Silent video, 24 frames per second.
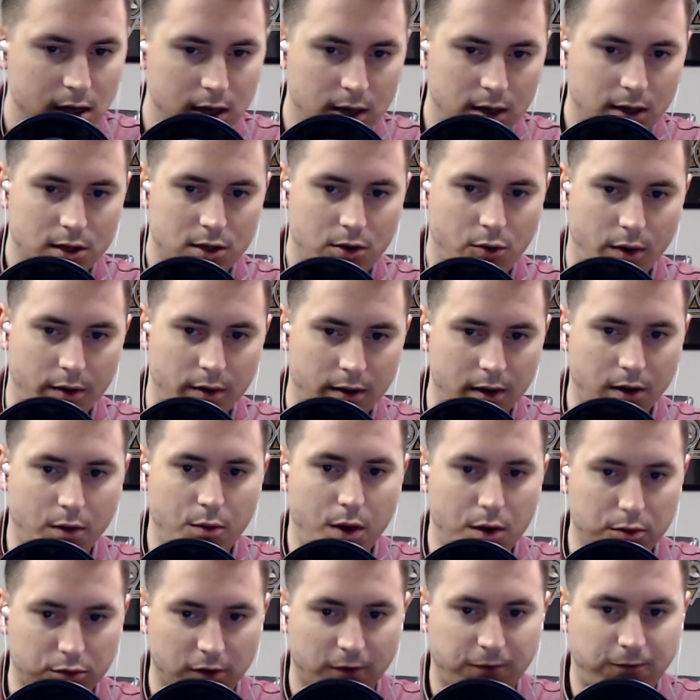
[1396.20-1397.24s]
quote
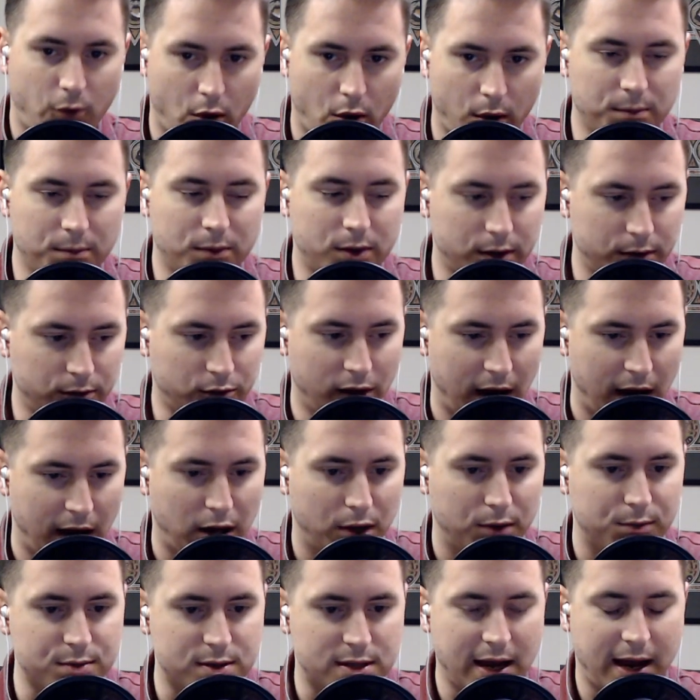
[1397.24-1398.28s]
unquote reformed
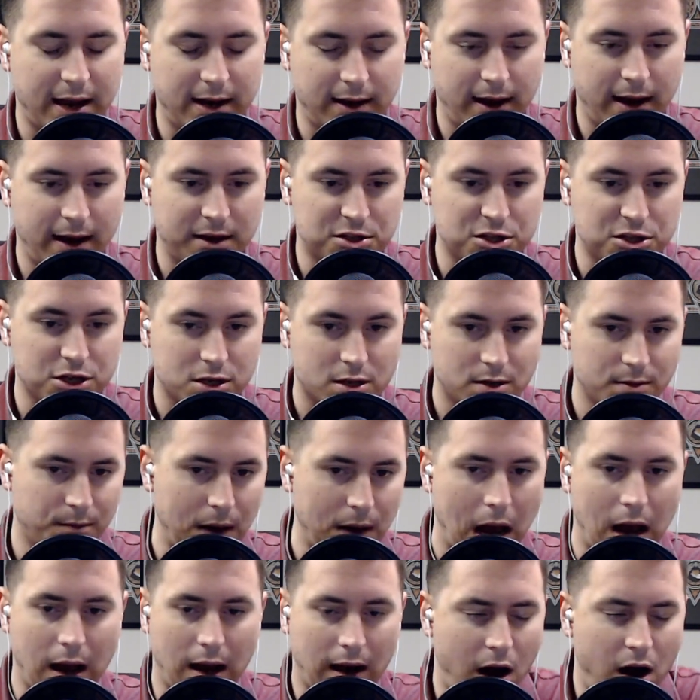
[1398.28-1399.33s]
realms, and, and it's just
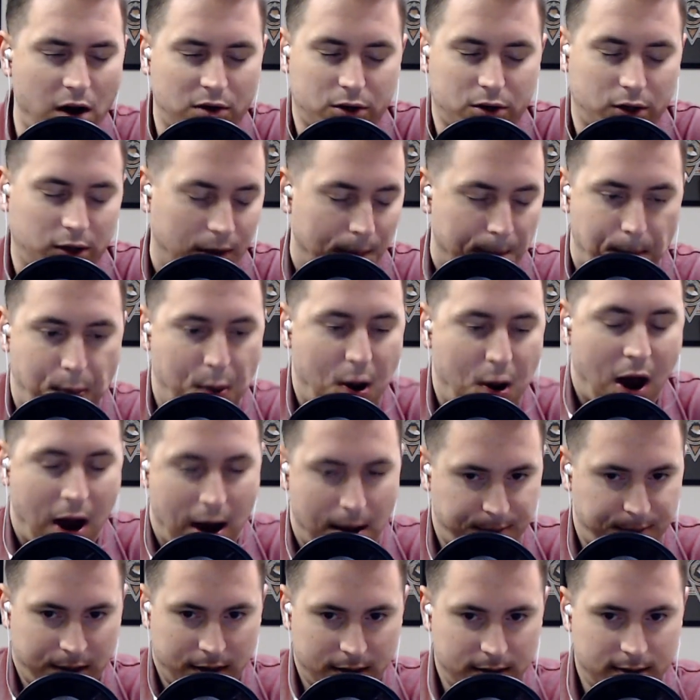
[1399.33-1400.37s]
I'll call it
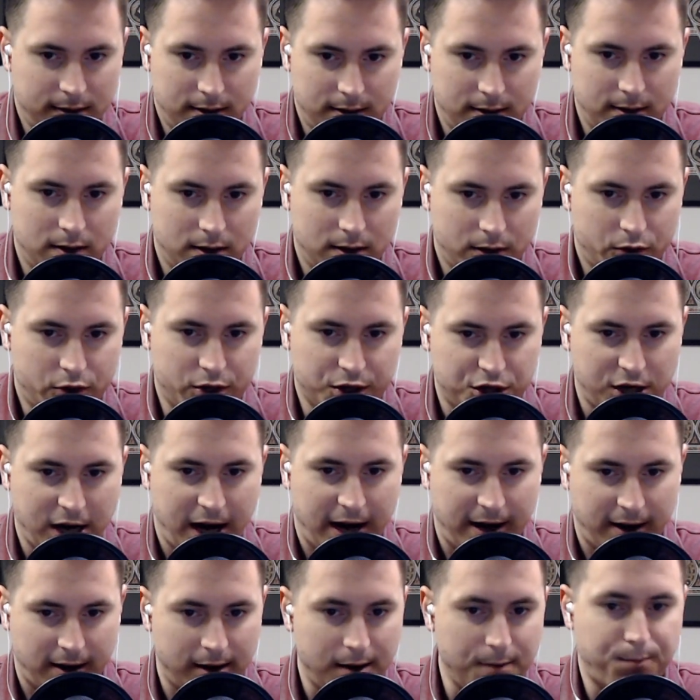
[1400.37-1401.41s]
pop
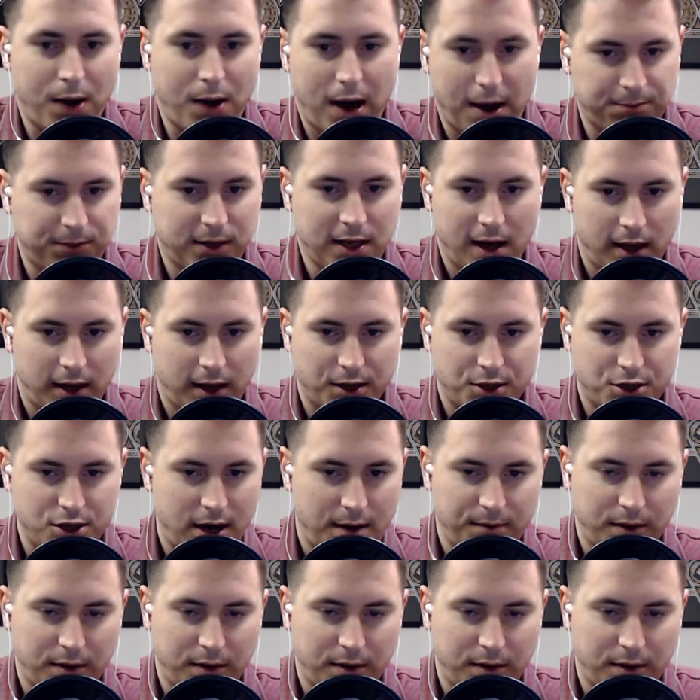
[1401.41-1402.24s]
Christianity, a pop theology.